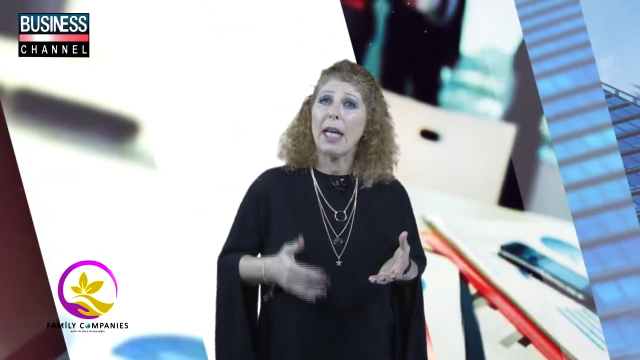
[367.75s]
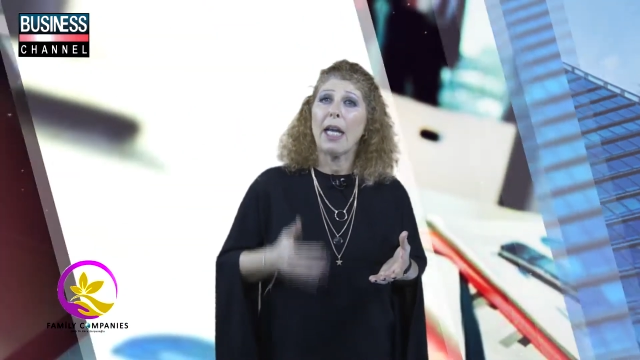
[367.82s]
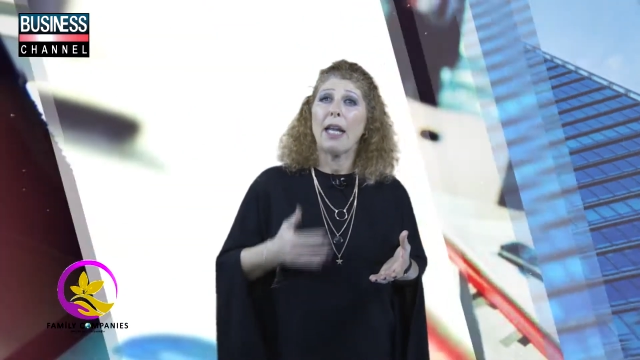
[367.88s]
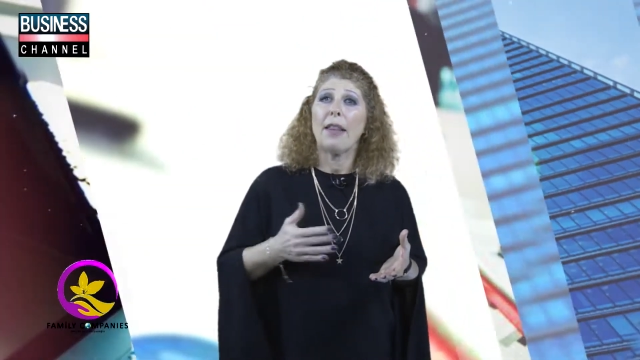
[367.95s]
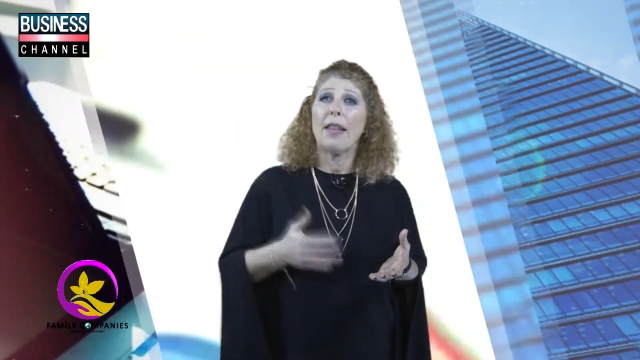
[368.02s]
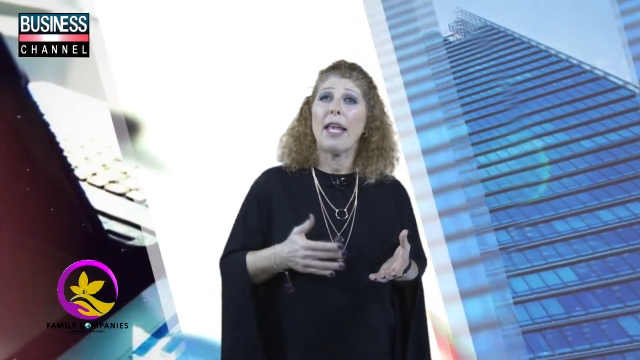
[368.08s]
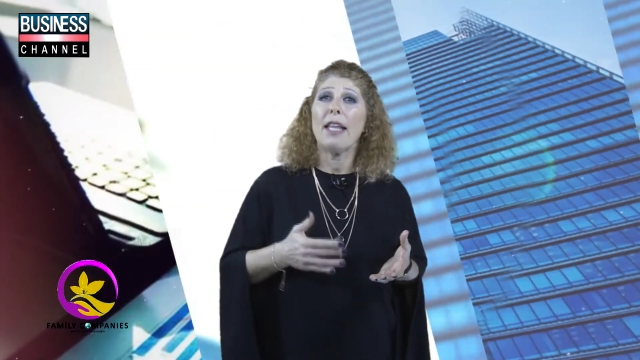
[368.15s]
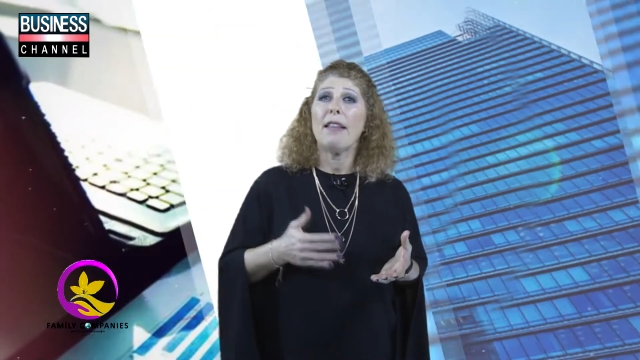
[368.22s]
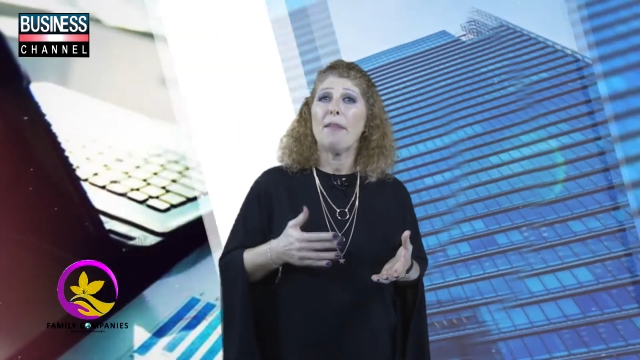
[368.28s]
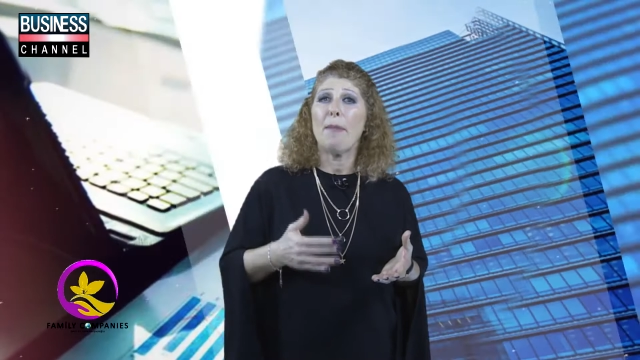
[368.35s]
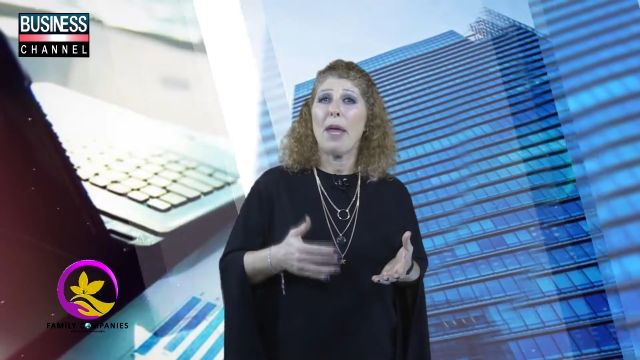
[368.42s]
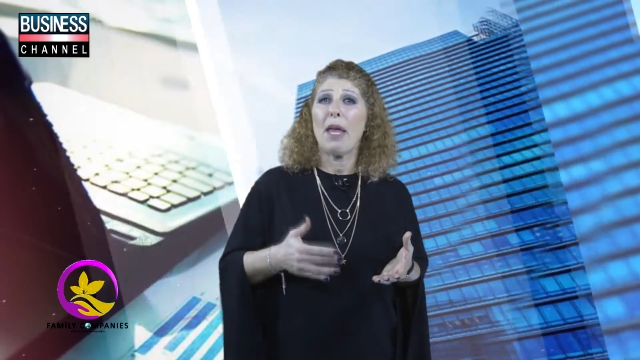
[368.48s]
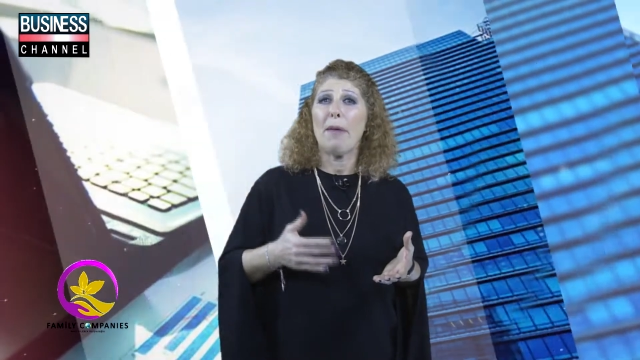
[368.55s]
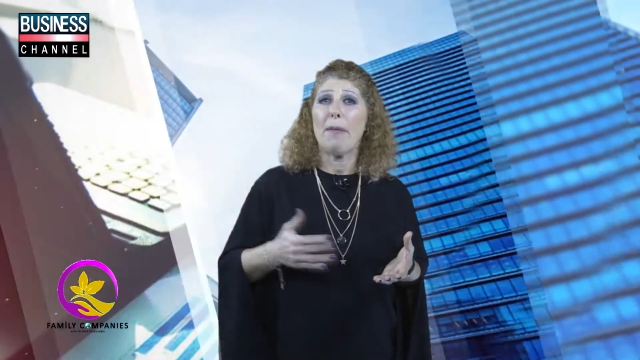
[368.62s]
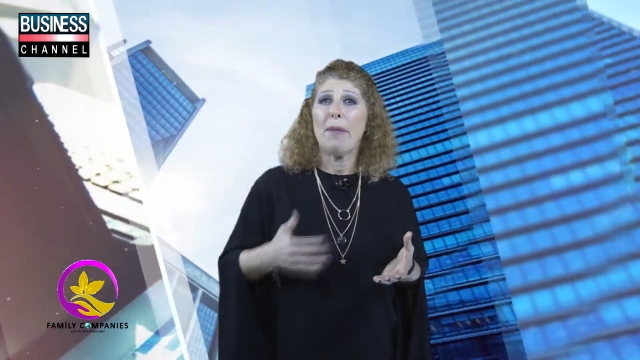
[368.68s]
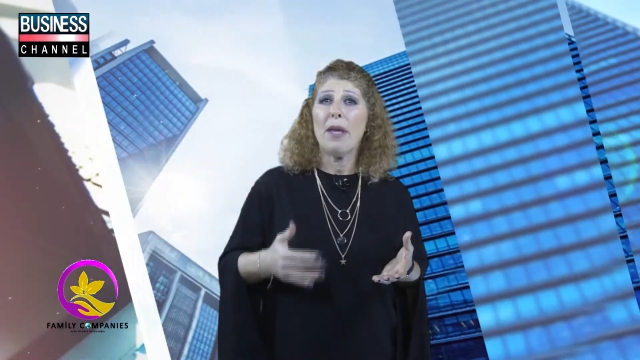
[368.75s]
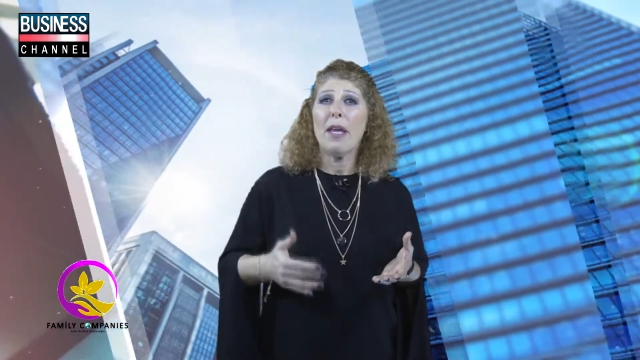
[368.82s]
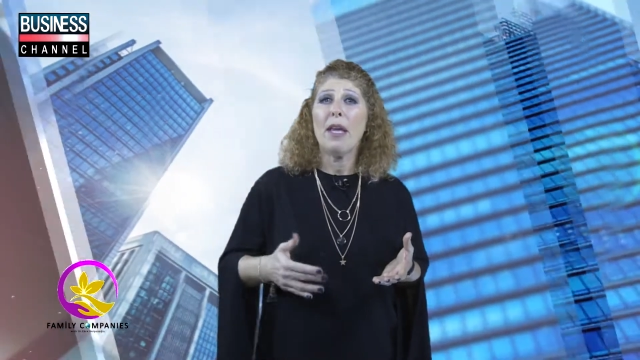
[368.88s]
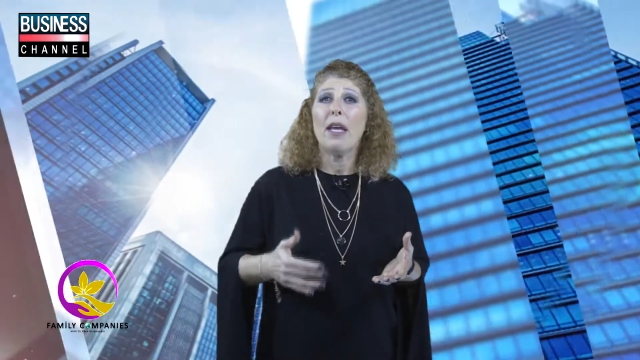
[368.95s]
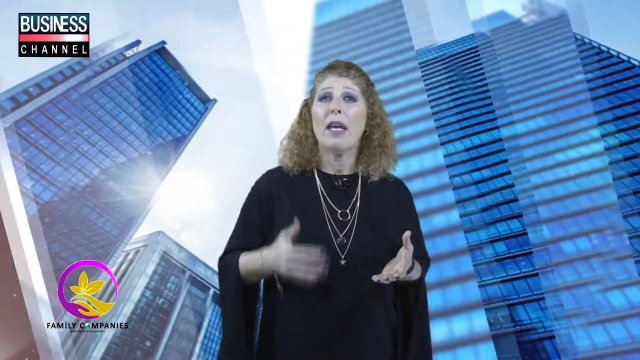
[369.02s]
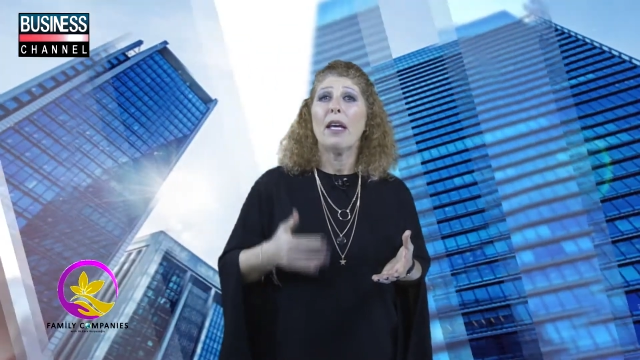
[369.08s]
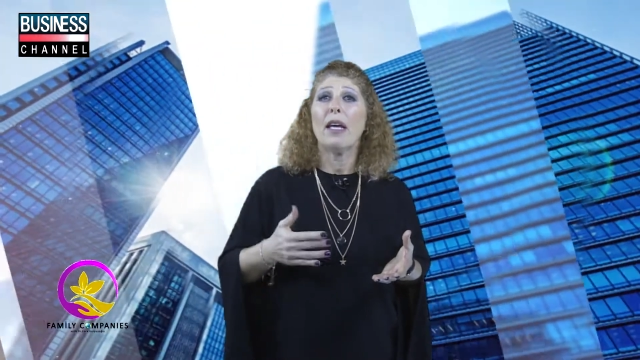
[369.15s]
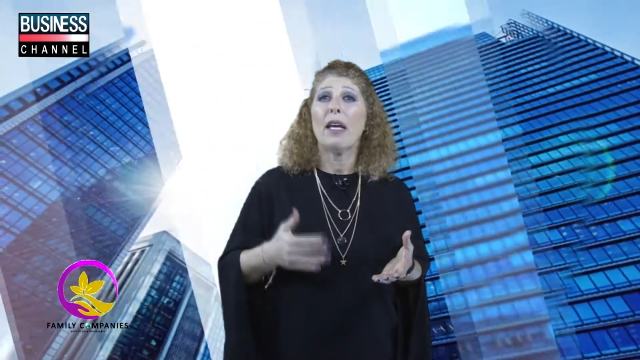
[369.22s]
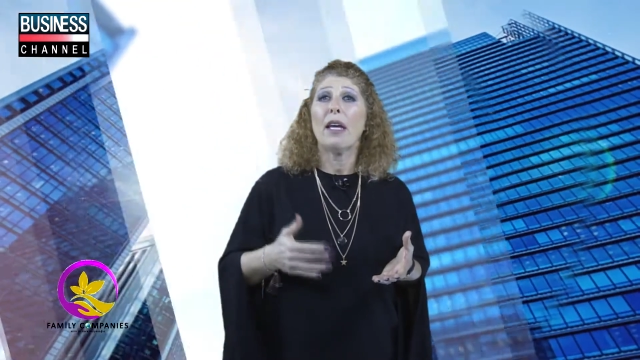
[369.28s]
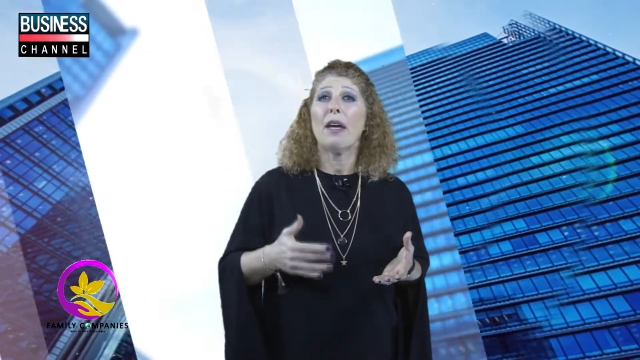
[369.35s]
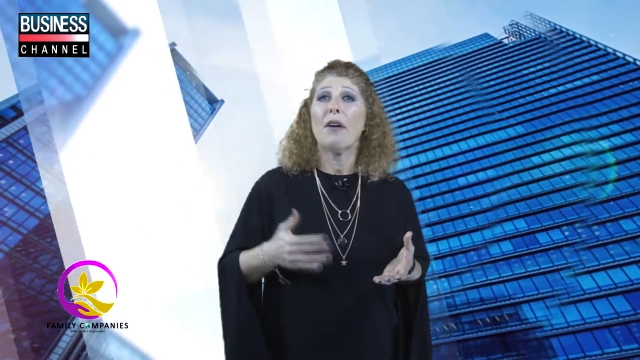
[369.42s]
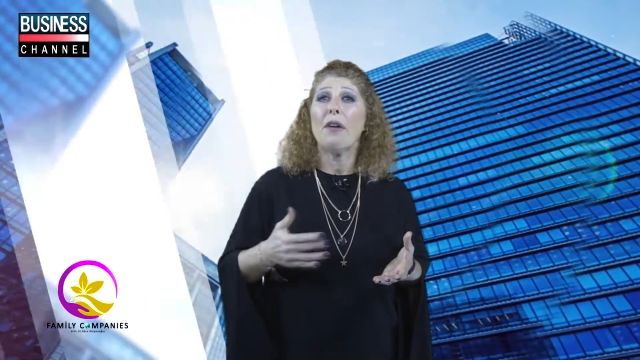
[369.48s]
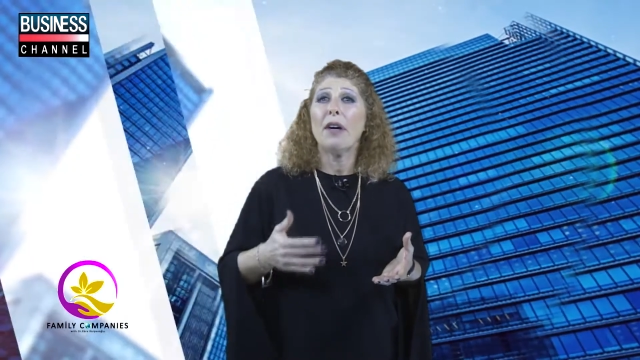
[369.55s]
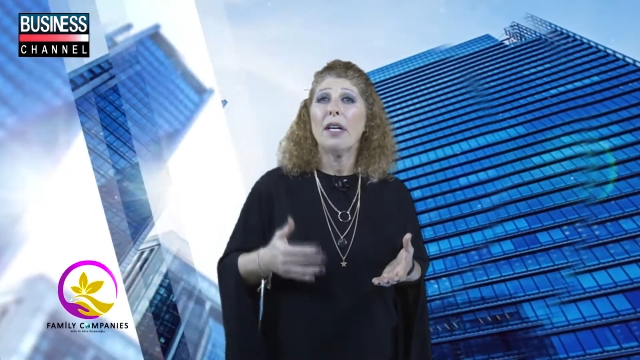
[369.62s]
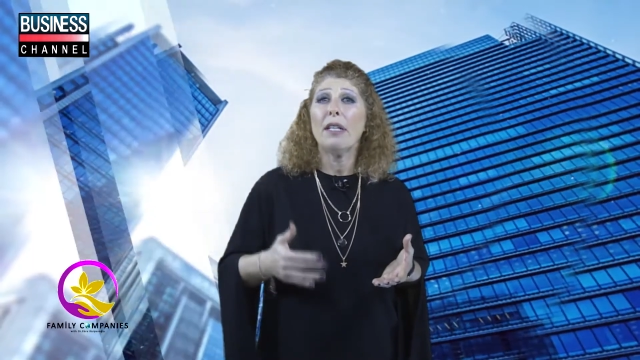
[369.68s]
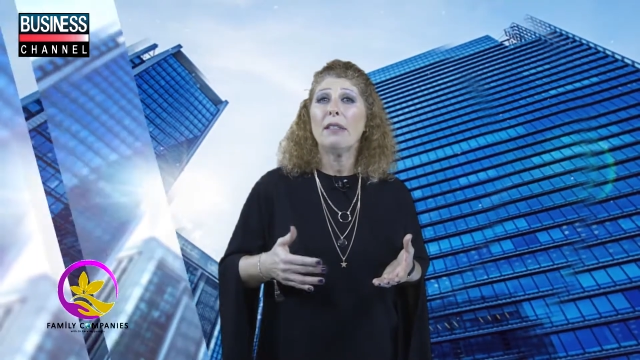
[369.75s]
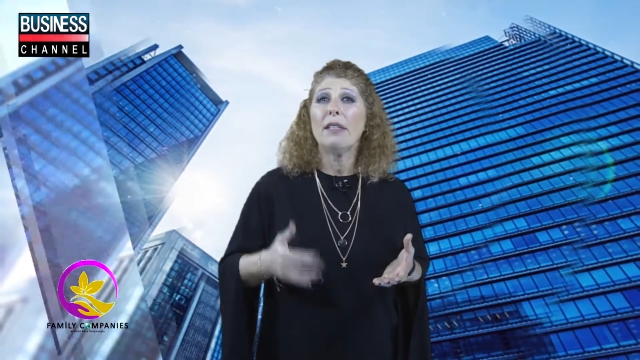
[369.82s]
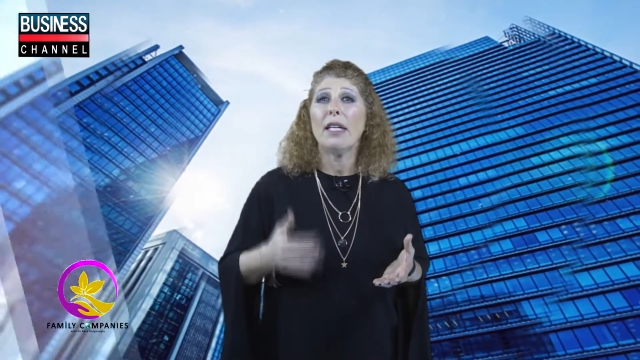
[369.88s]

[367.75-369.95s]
that may be incurred